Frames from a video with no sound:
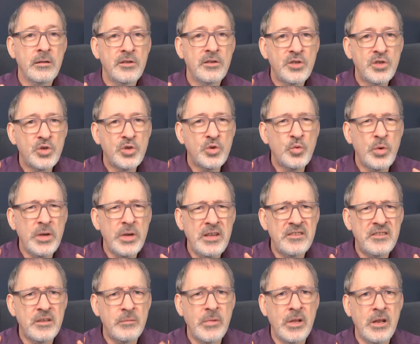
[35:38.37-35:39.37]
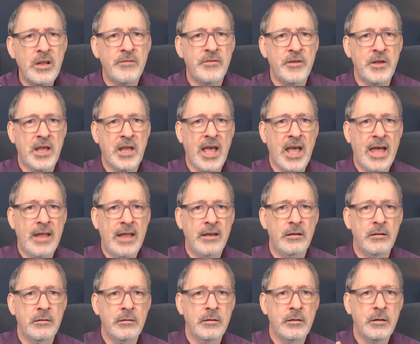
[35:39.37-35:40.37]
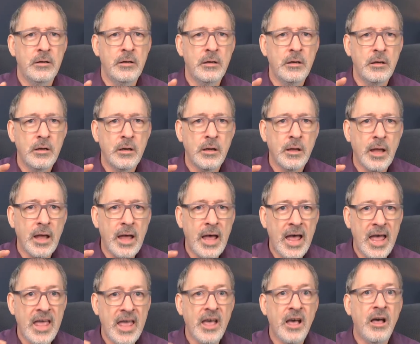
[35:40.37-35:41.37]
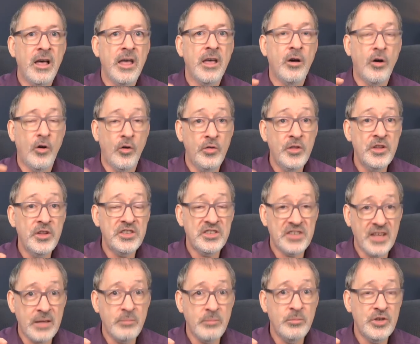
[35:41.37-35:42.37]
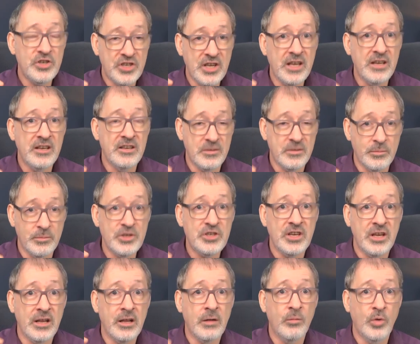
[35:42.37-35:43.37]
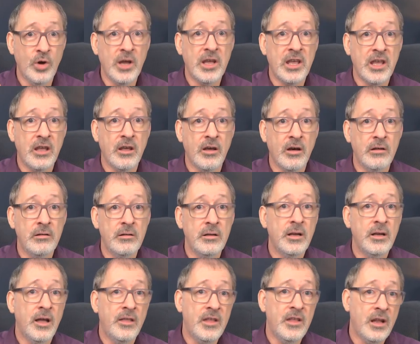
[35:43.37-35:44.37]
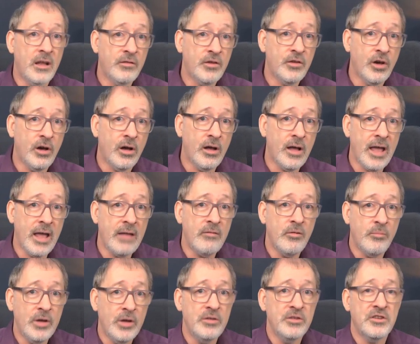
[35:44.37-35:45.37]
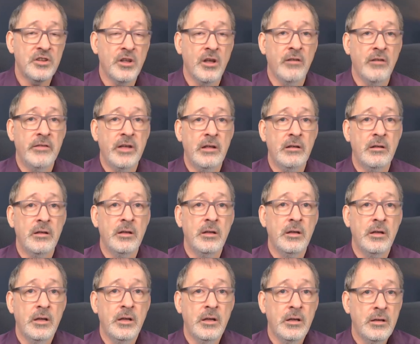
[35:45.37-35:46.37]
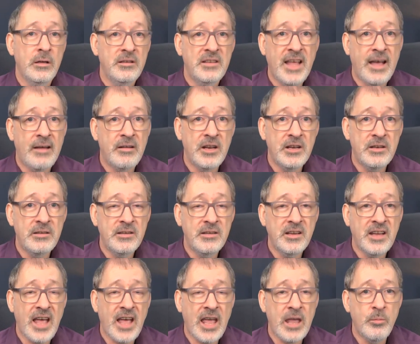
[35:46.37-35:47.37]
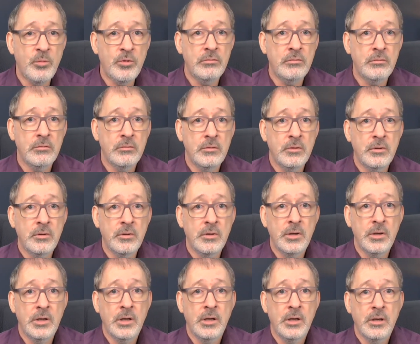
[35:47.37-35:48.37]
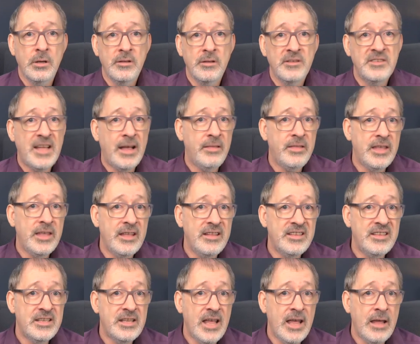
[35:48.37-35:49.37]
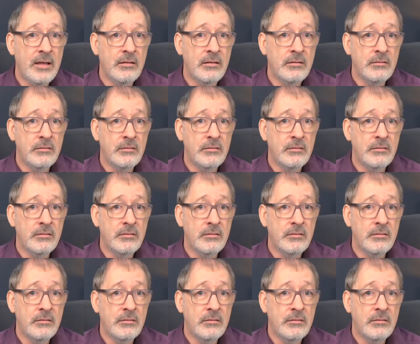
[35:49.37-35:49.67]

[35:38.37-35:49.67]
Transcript: squeeze them in if you can, AI on the same machine as the machine I'm working on. And then I've got a remote server down a cable, down the internet,